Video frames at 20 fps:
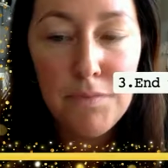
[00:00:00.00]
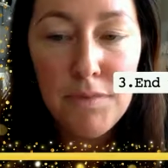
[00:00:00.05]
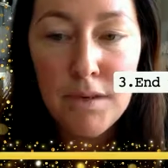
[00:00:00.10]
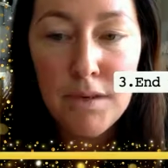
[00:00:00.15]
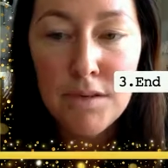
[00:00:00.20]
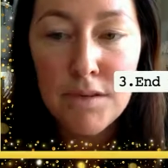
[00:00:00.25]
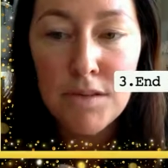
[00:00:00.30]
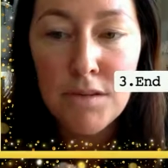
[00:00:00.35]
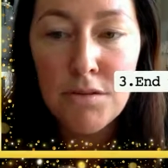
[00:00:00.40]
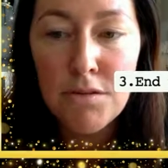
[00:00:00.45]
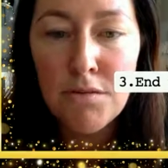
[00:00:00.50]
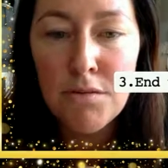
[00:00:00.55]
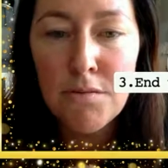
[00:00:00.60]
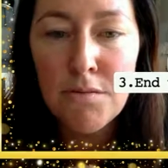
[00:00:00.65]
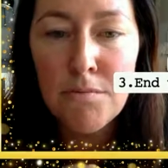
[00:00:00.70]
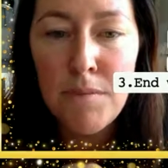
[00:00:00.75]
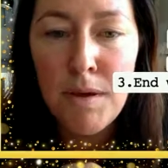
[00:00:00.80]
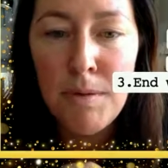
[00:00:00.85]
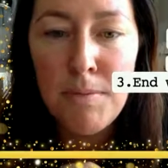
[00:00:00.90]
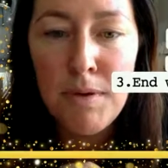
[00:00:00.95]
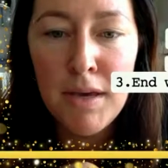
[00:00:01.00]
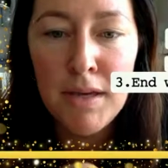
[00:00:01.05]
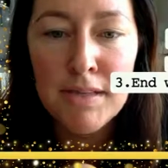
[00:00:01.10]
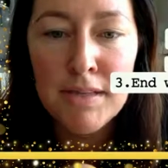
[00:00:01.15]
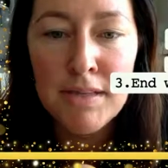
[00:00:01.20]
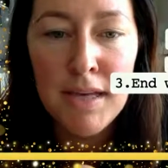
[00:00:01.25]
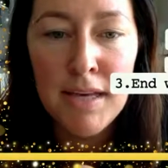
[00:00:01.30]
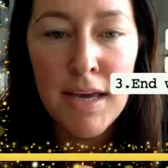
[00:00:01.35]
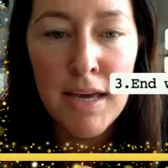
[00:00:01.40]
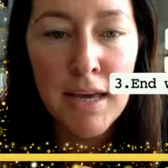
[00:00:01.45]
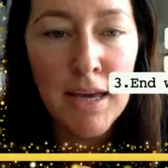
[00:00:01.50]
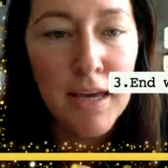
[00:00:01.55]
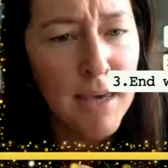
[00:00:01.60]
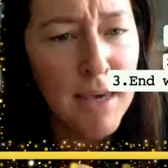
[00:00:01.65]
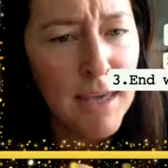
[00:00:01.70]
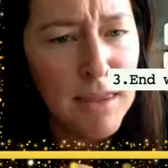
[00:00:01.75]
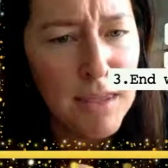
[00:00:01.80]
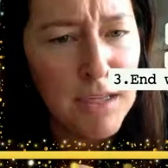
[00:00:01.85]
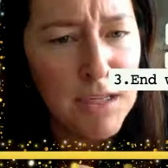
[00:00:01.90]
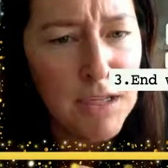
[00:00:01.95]
So maybe it's saying,
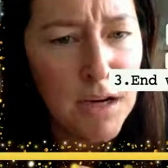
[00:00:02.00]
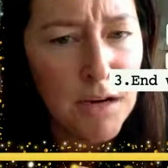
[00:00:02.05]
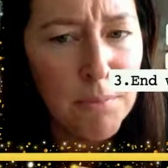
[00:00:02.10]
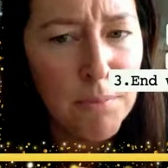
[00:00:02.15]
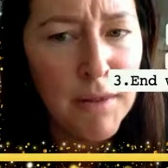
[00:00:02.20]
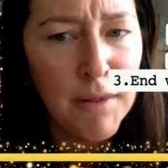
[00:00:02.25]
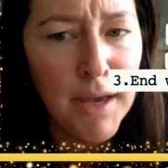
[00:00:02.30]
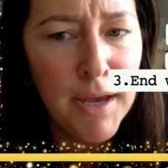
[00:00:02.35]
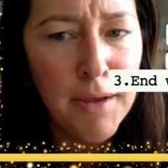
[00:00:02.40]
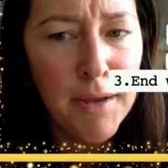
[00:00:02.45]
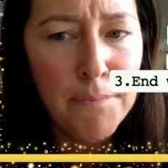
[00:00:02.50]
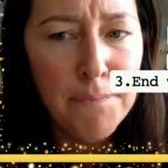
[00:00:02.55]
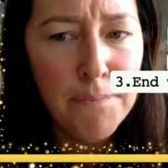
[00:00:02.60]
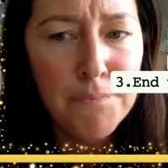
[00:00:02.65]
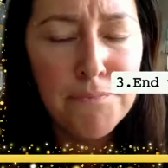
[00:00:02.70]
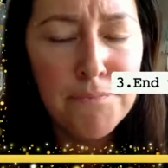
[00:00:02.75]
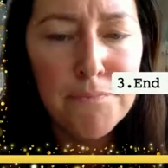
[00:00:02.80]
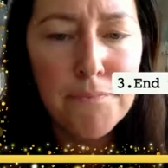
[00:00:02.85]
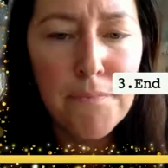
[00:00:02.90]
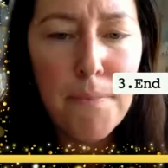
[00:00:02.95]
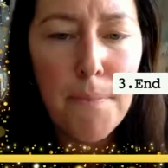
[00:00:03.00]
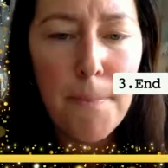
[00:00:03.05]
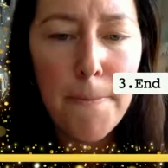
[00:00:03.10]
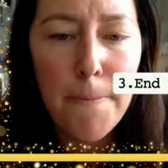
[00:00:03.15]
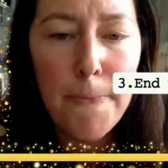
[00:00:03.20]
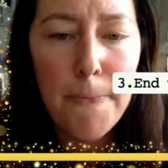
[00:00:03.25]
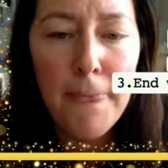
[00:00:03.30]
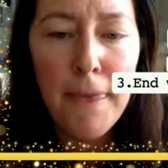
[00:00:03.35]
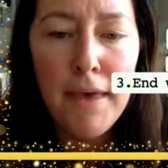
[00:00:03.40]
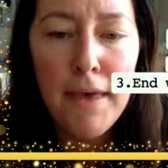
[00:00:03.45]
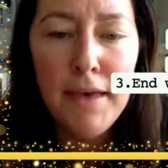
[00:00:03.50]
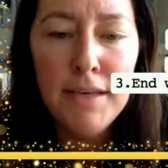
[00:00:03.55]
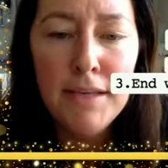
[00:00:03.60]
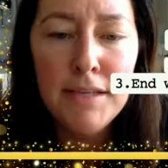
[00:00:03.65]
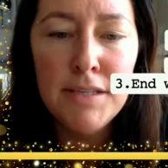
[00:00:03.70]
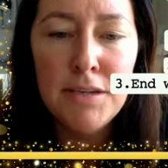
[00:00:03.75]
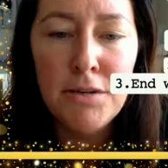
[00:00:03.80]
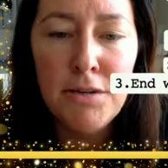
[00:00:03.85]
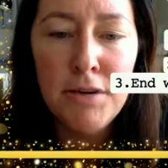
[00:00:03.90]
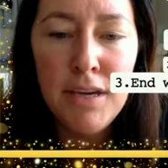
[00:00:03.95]
can the dog play?
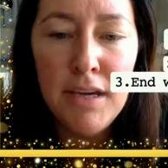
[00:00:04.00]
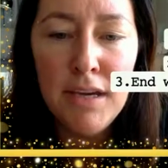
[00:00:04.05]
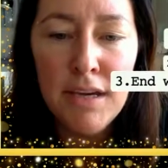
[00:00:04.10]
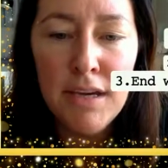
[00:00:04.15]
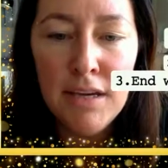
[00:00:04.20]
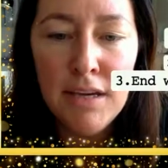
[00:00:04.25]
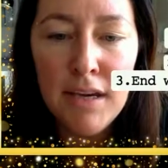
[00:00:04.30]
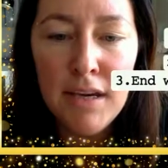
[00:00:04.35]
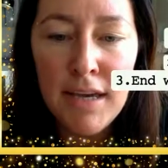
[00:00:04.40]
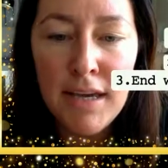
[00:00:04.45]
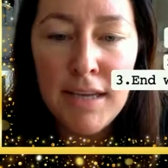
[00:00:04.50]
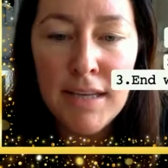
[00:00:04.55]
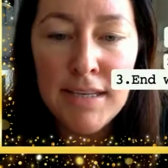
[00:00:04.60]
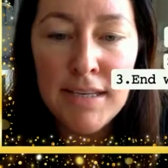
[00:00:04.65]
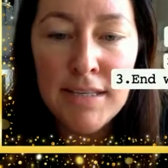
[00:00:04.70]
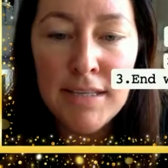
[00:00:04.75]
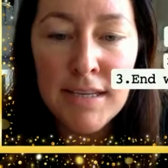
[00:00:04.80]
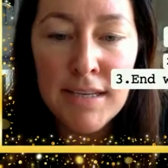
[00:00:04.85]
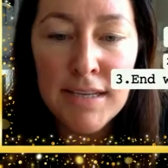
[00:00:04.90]
So here is an